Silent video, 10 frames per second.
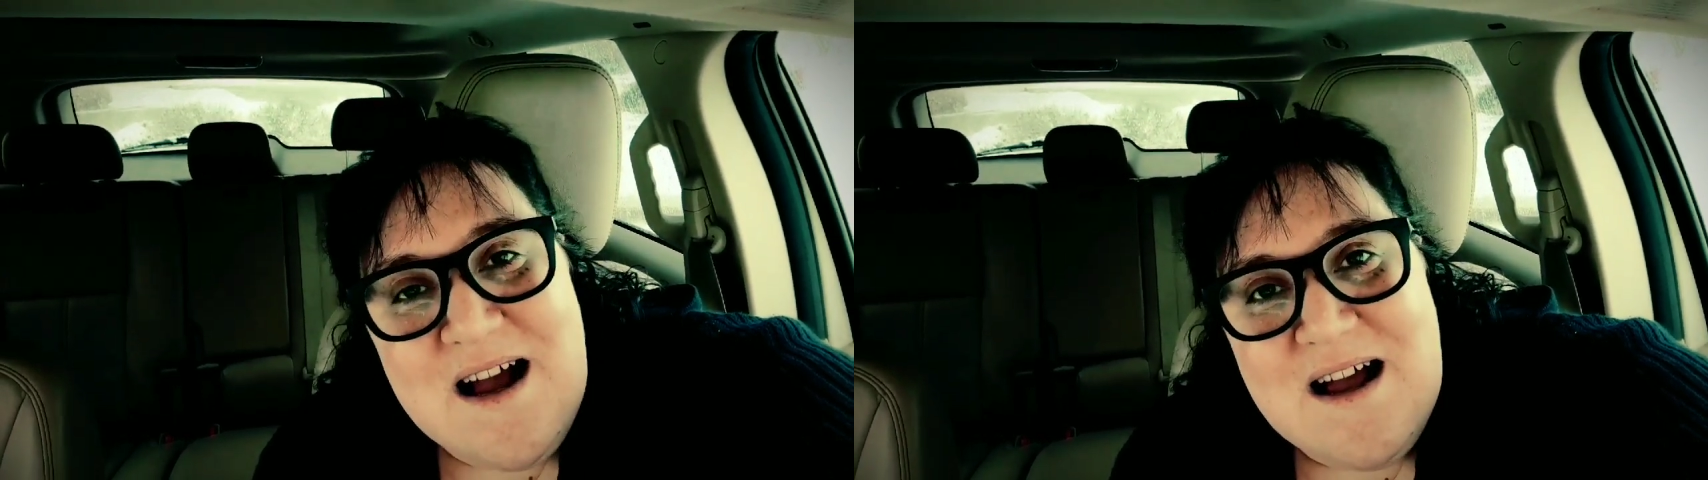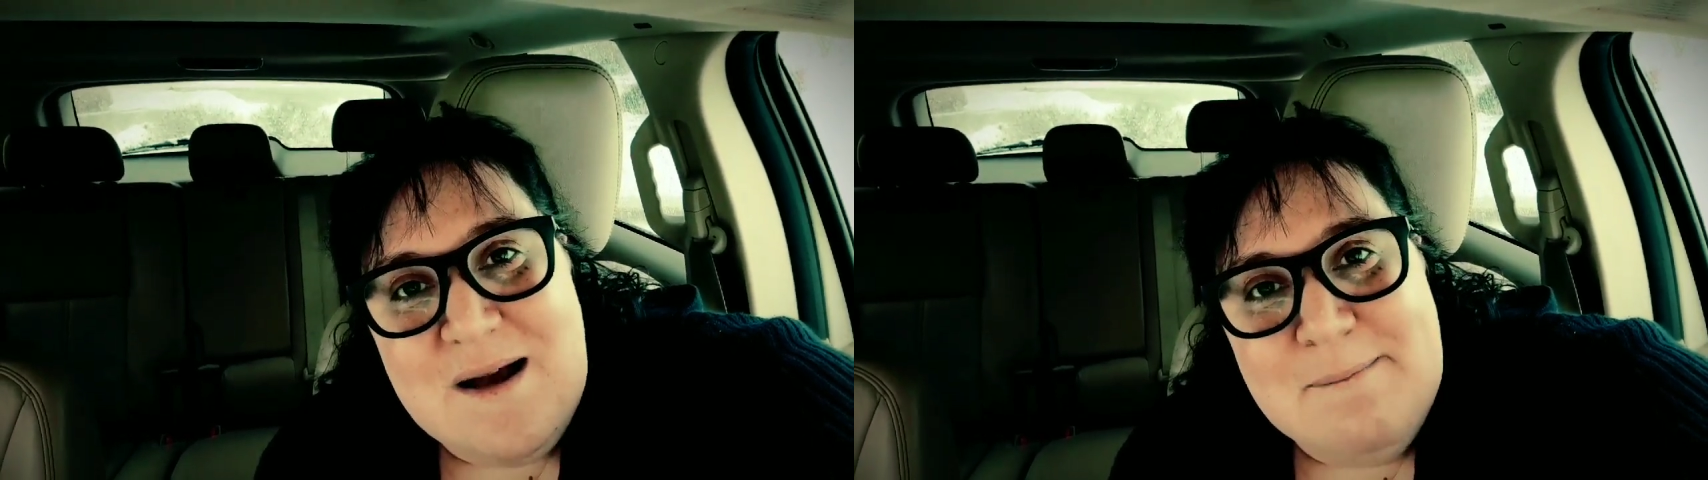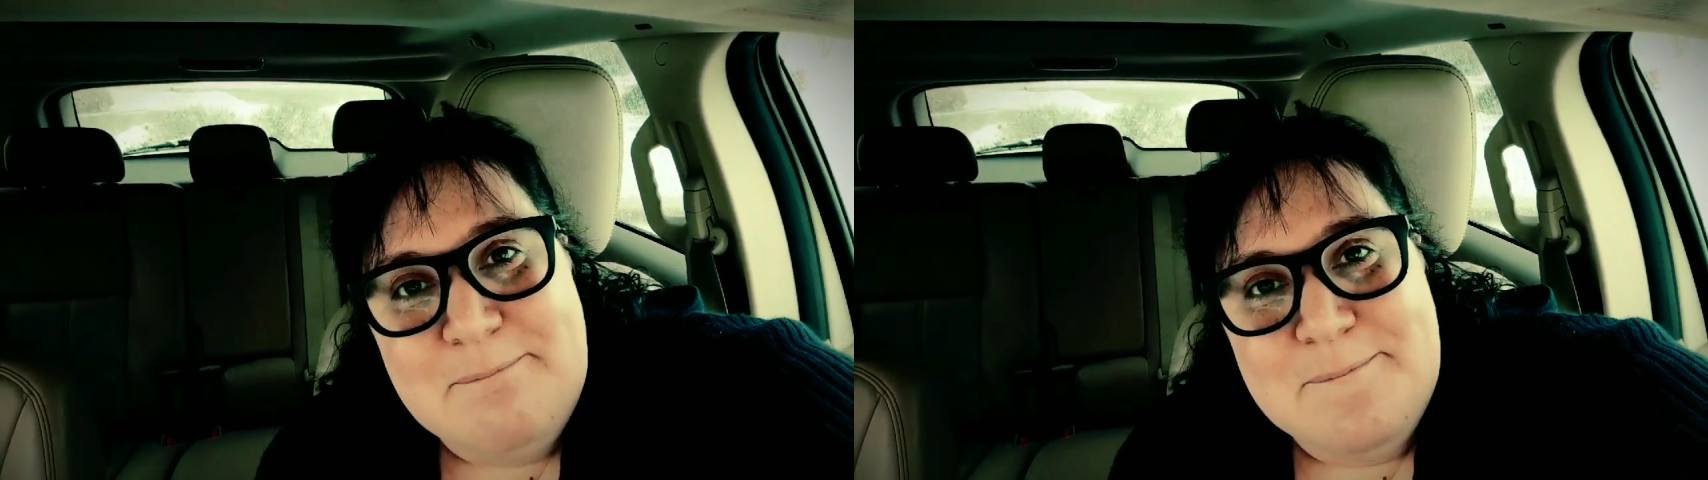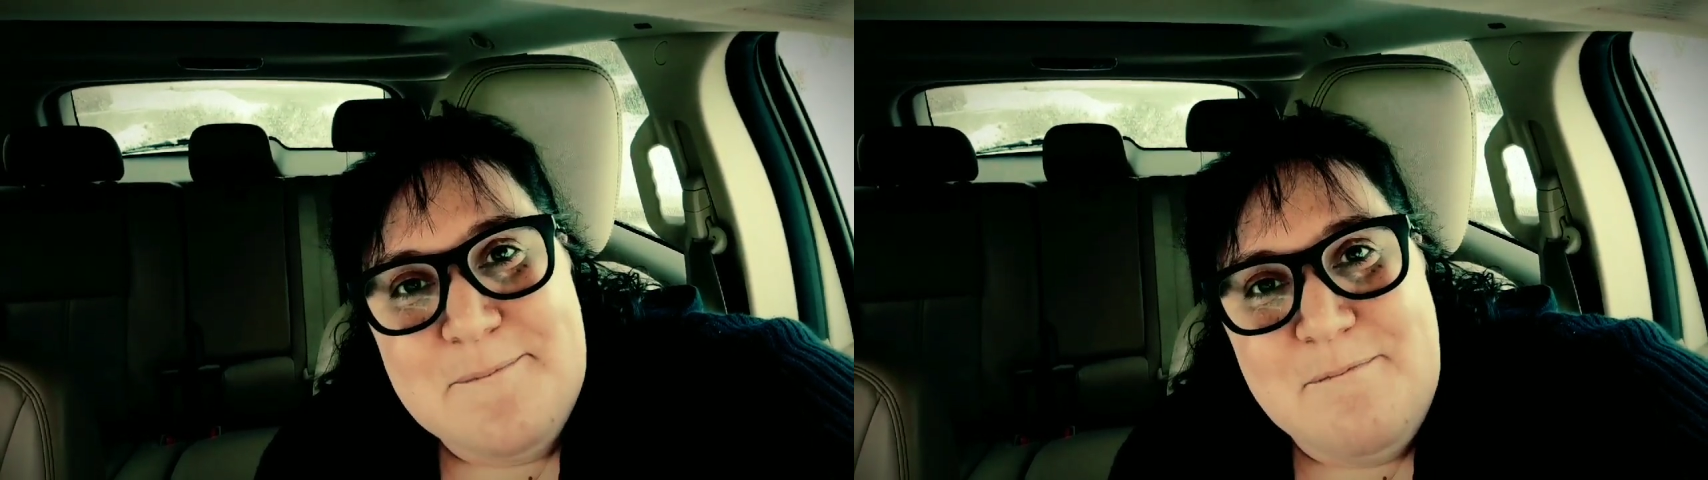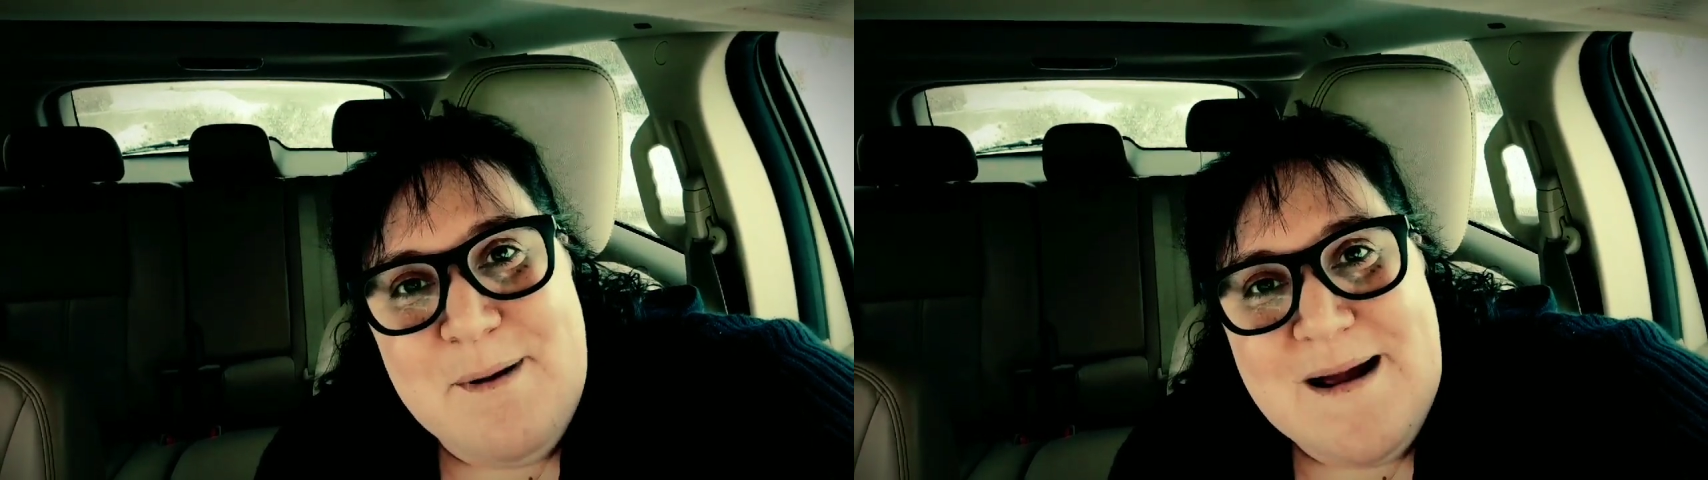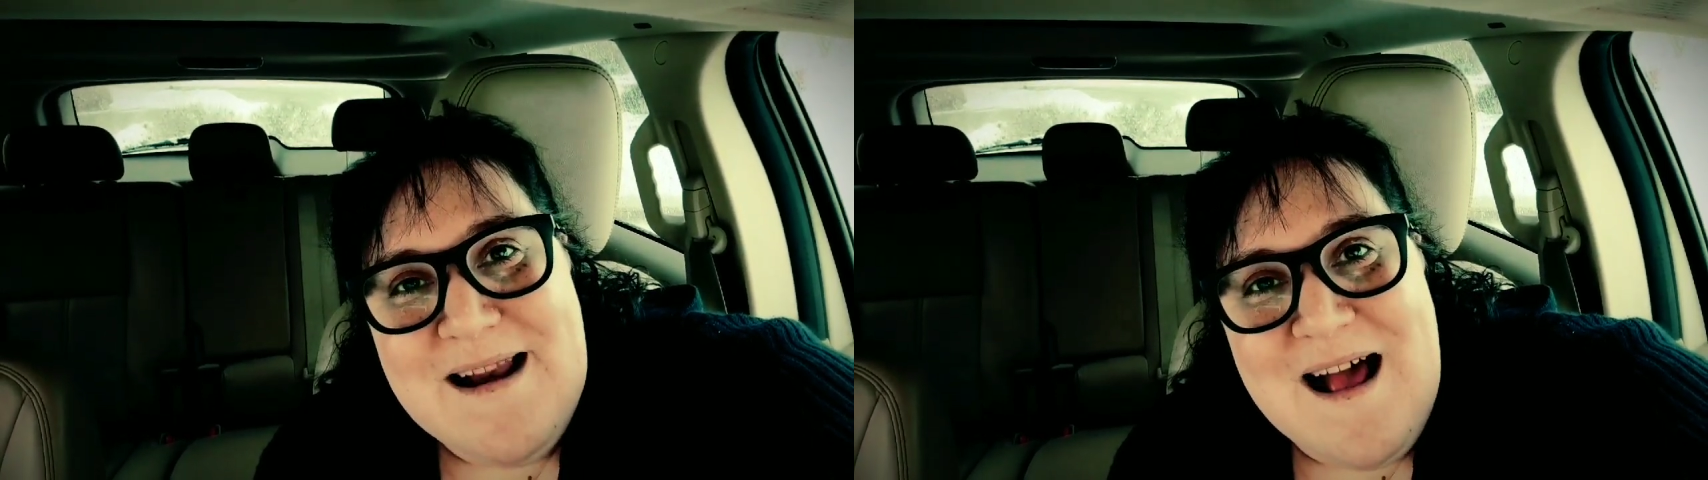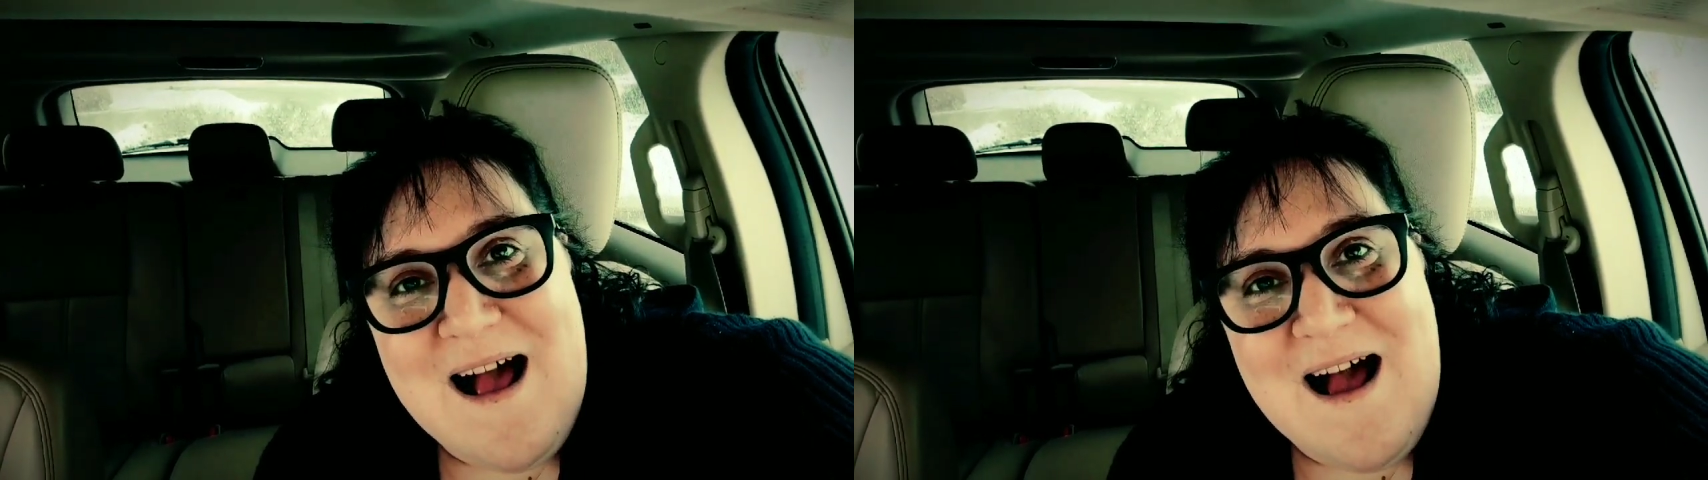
but